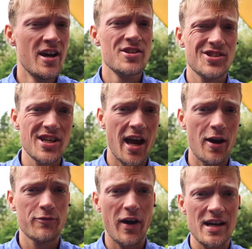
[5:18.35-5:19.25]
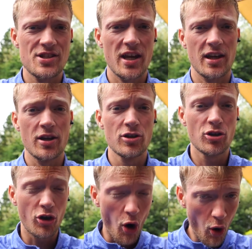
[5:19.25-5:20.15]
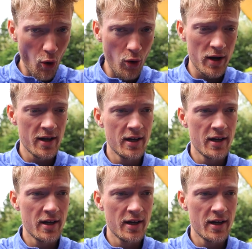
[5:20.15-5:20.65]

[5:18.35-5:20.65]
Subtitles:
see how fast I can go,